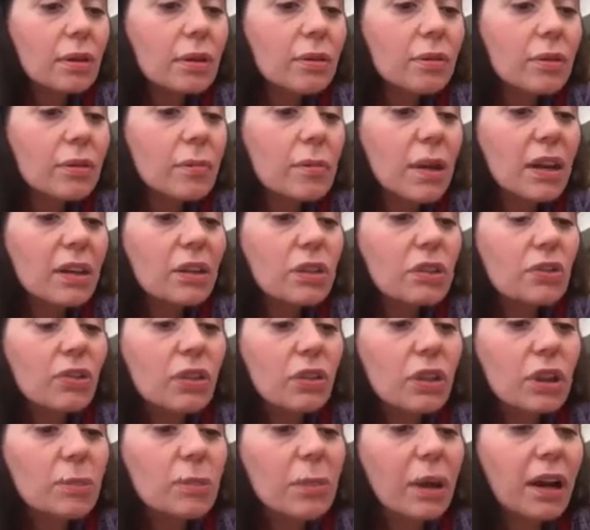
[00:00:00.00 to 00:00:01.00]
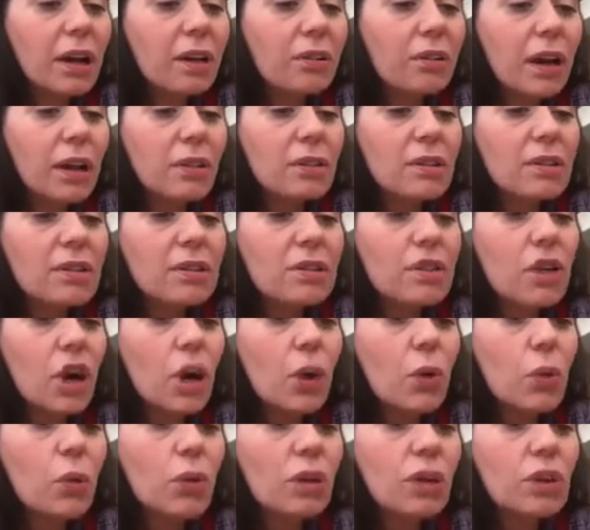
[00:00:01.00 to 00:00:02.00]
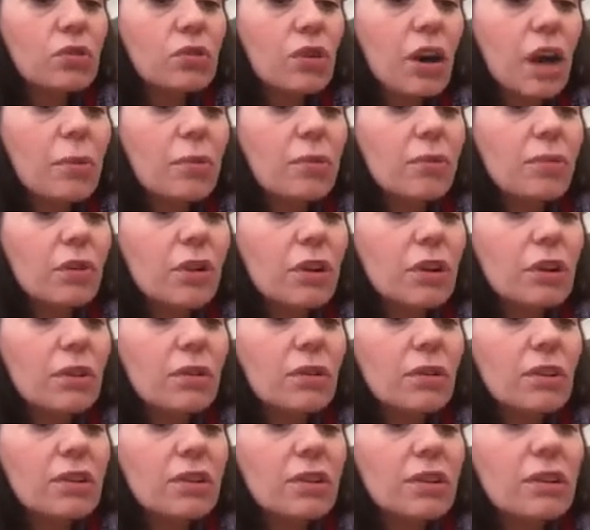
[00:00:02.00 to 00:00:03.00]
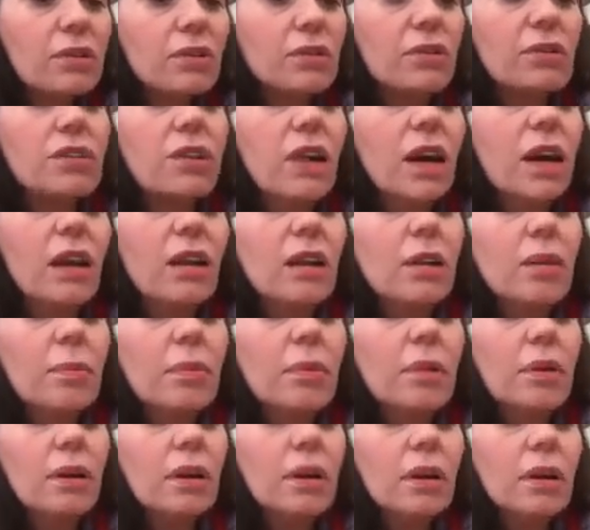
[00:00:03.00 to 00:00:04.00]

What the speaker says: If you make sure your background's totally dry before you do this, it does help.